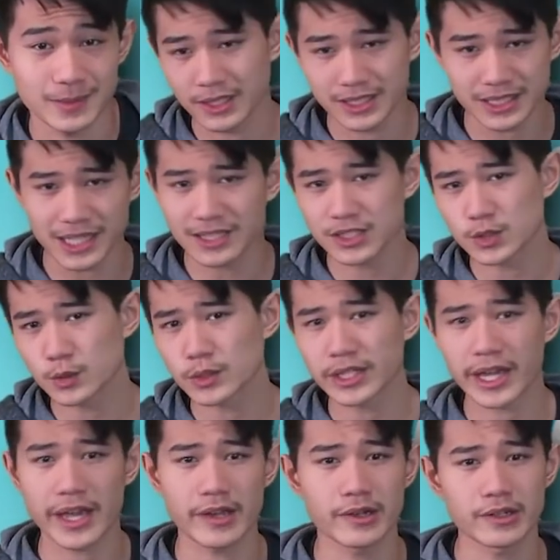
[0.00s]
because any sort
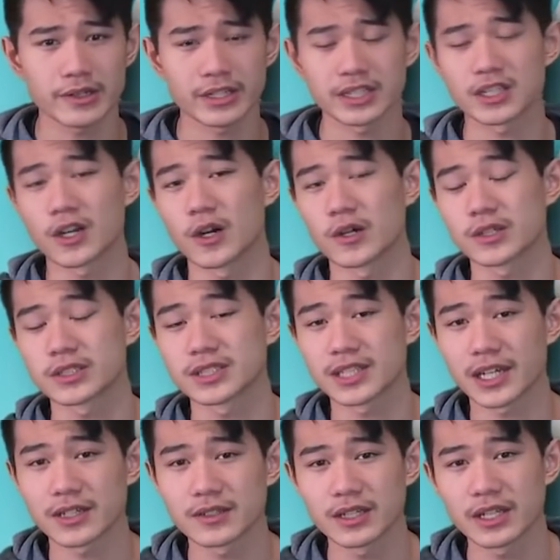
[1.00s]
of error in card
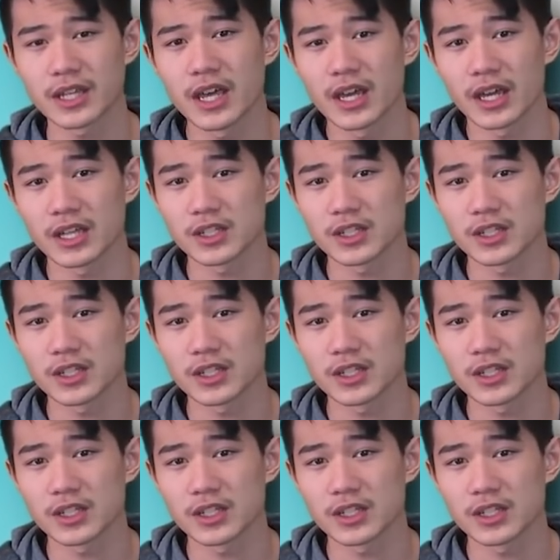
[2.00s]
cycling